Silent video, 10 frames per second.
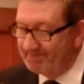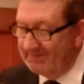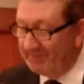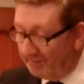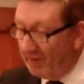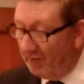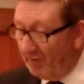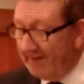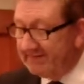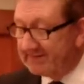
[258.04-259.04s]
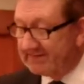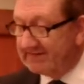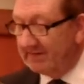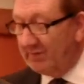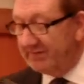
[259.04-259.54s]
The far right are
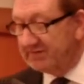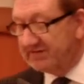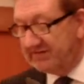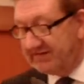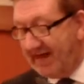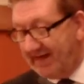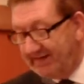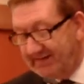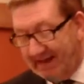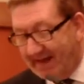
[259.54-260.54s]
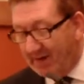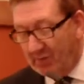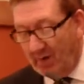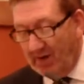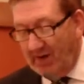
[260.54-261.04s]
still with us today,
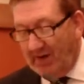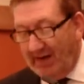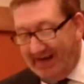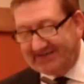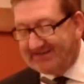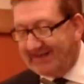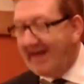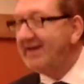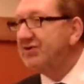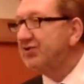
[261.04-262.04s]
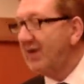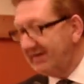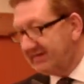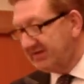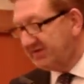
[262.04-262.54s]
now, as then, trying
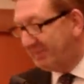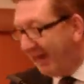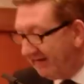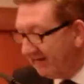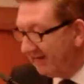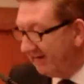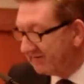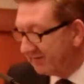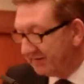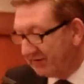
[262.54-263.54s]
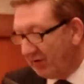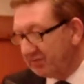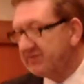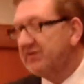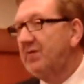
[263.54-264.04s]
to speculate on the
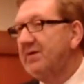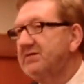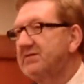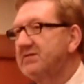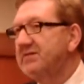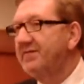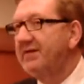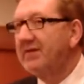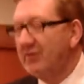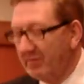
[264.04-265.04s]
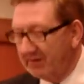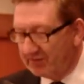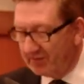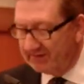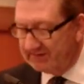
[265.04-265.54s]
consequences of economic
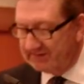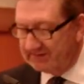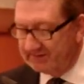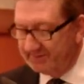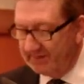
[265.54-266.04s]
crisis.